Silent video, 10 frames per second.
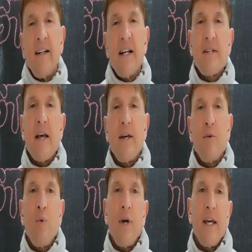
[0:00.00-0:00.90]
Let's
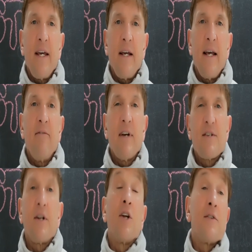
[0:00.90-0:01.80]
say we
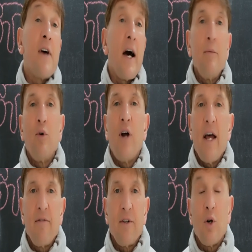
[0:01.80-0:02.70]
invest a lot of time or
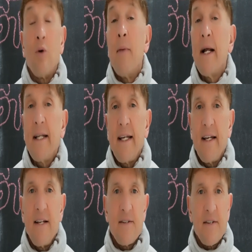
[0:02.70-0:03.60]
effort or money
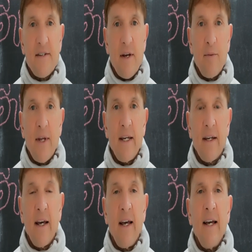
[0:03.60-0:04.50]
into something.
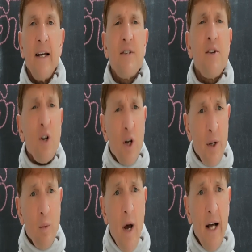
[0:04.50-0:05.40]
It's not
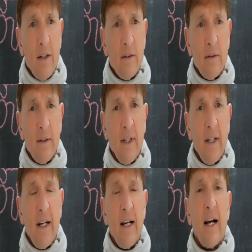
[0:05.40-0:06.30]
going well,
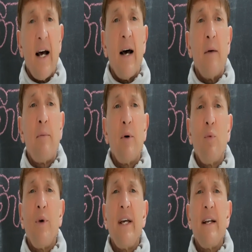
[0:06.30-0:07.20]
but
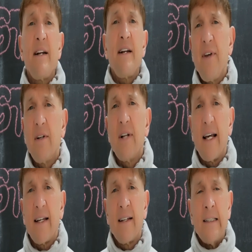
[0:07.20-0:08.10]
we feel
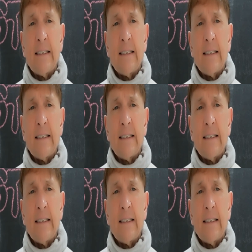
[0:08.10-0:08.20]
like